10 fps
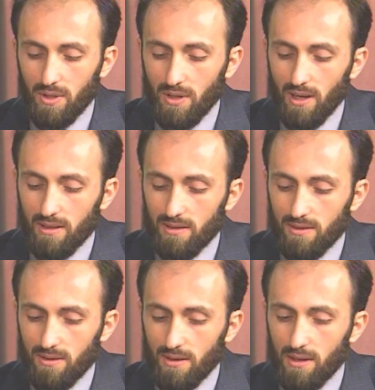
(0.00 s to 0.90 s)
yet,
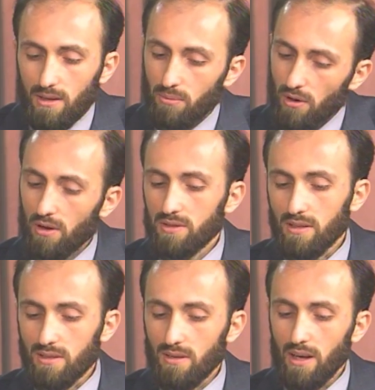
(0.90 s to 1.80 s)
in the
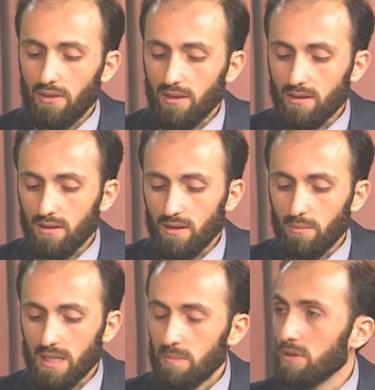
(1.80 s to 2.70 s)
process, I think that I'm
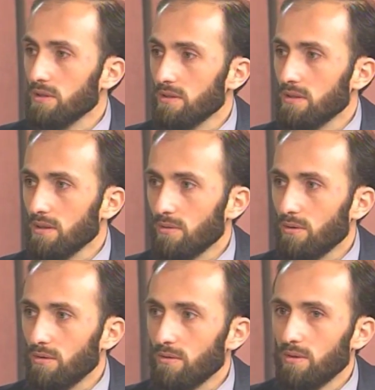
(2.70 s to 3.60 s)
experiencing
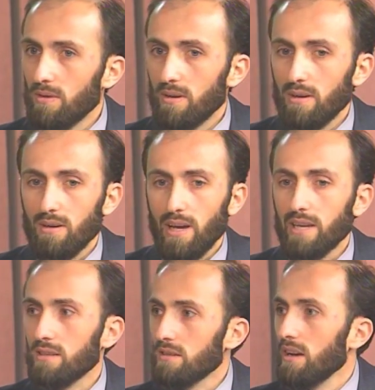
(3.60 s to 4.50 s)
or
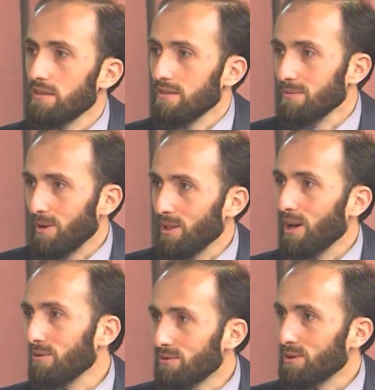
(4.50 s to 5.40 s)
exercising my
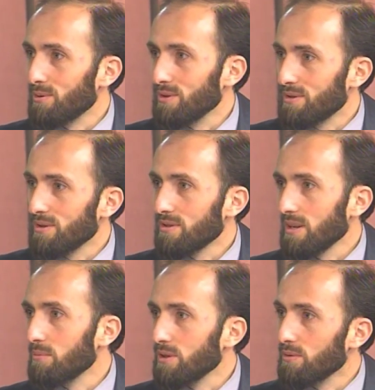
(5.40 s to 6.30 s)
love towards
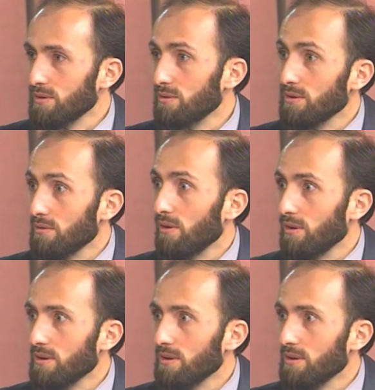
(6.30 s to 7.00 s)
somebody who is doing wrong.